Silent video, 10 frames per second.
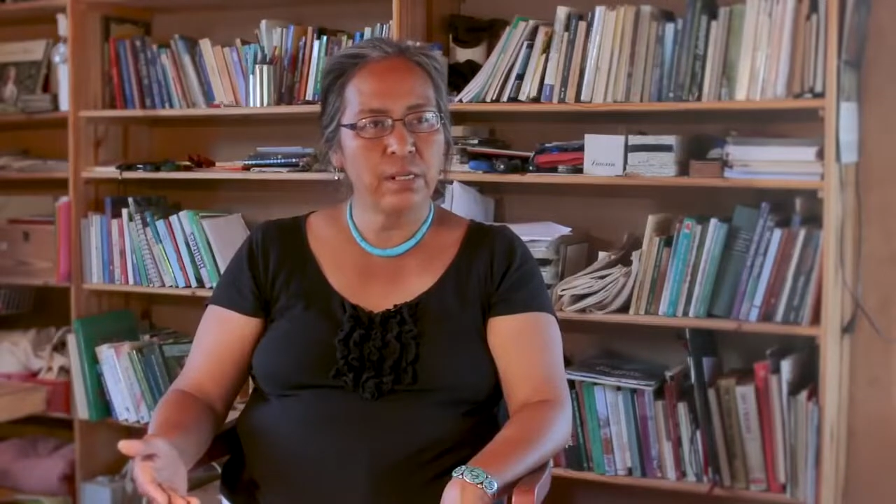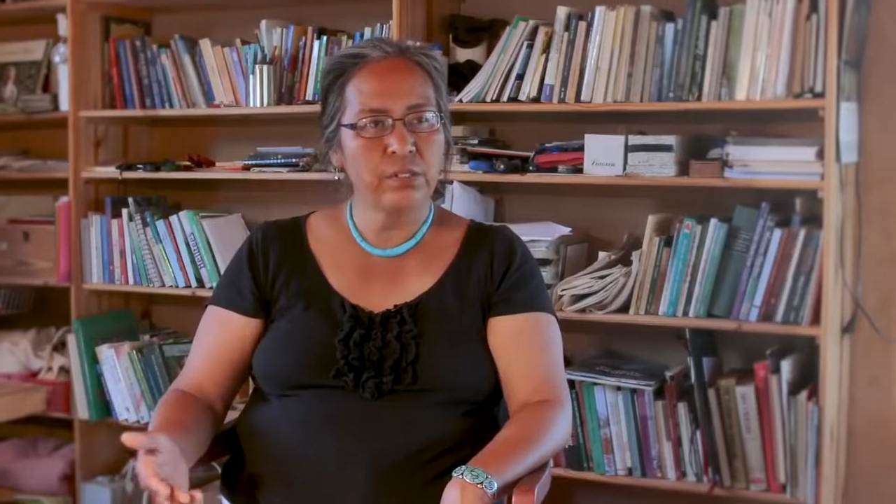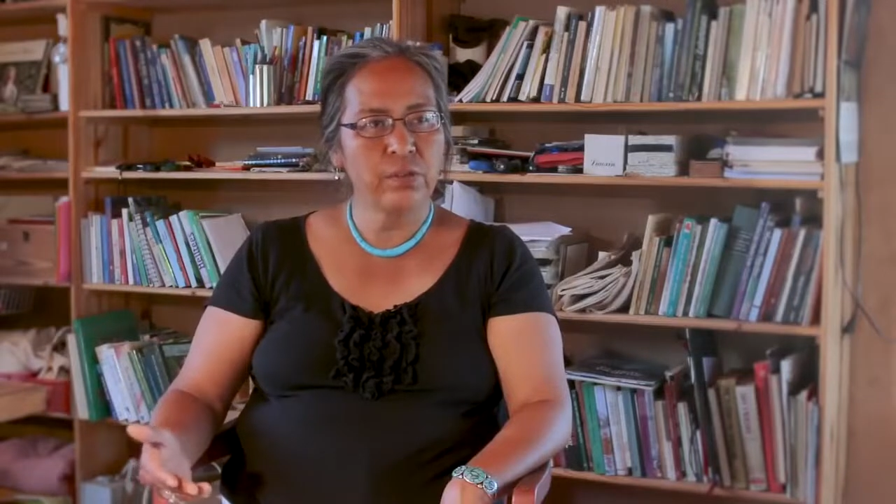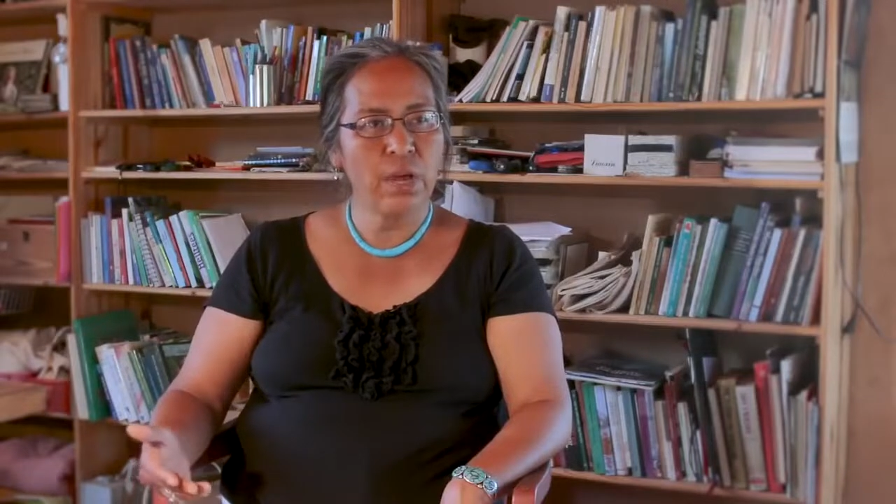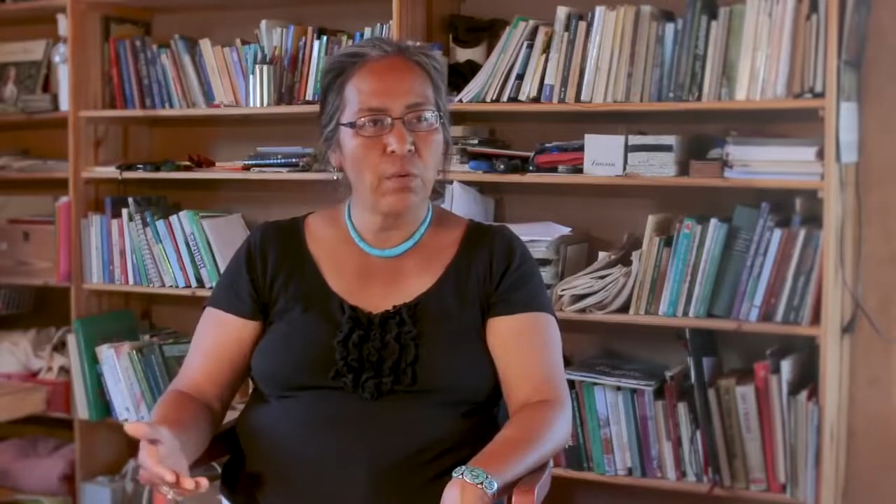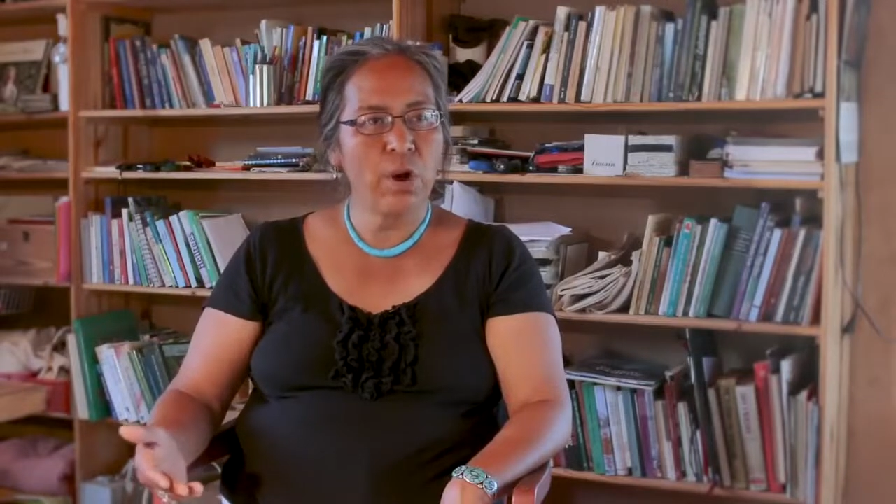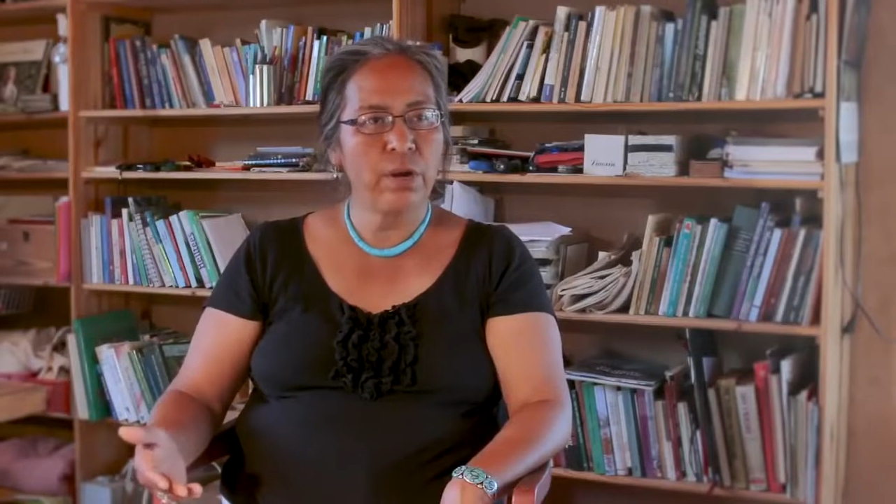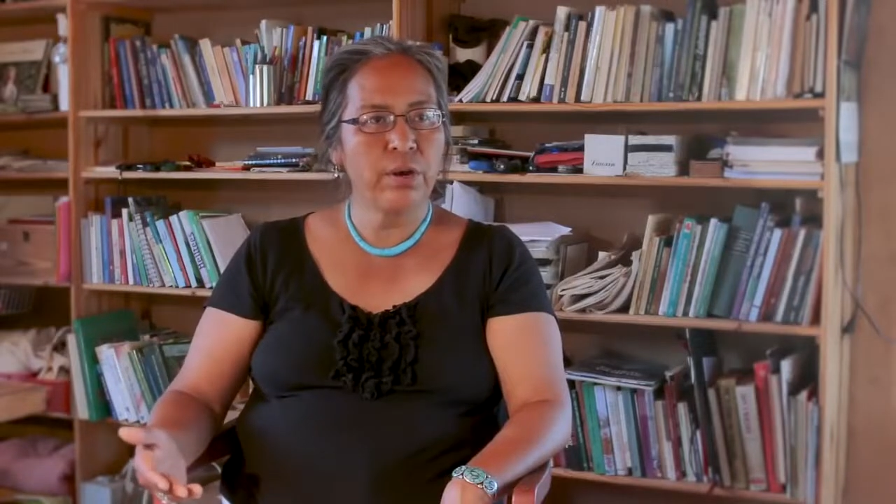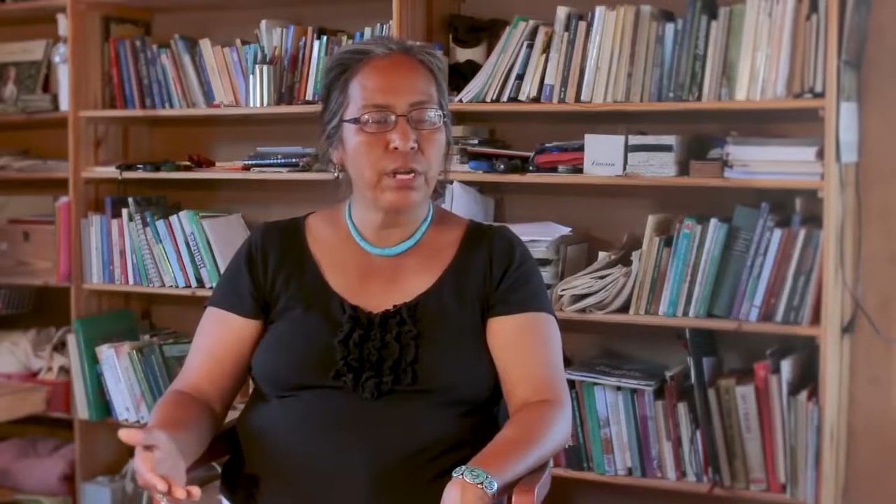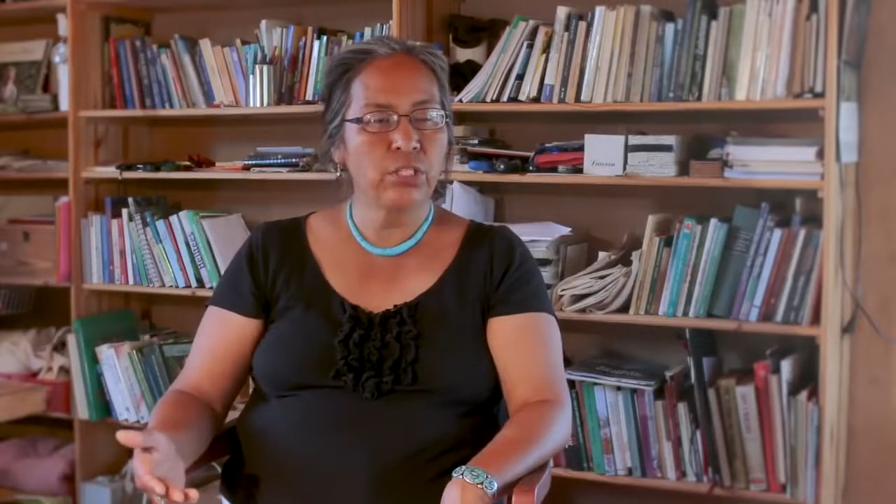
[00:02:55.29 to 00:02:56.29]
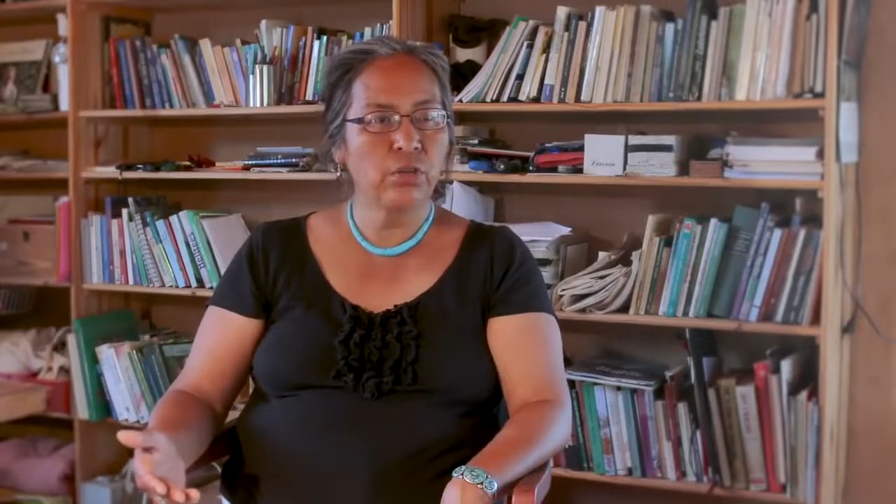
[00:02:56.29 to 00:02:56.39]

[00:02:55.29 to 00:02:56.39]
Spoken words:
and so that water can